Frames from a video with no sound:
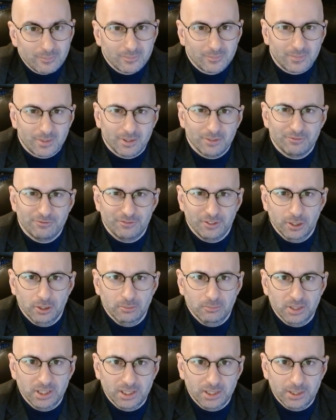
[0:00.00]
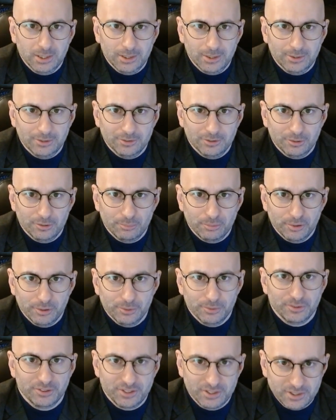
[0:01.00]
filming and
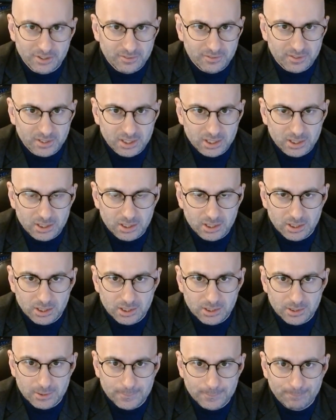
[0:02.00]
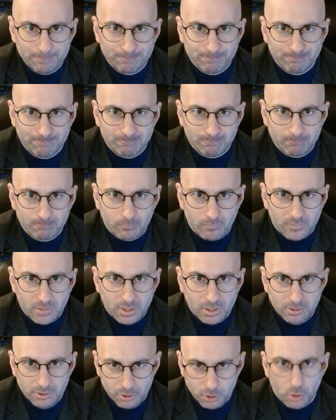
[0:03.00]
producing the
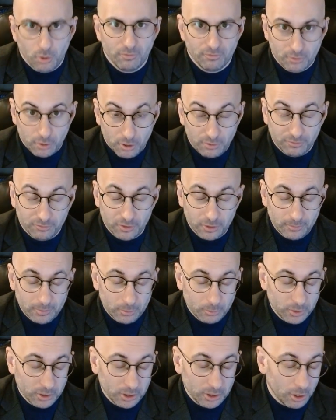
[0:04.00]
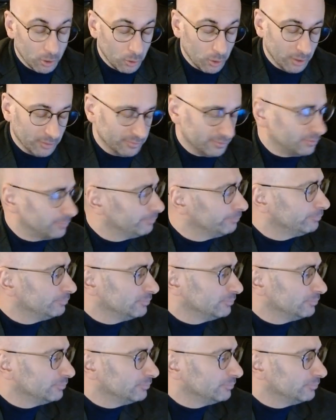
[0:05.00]
overall film that we know of.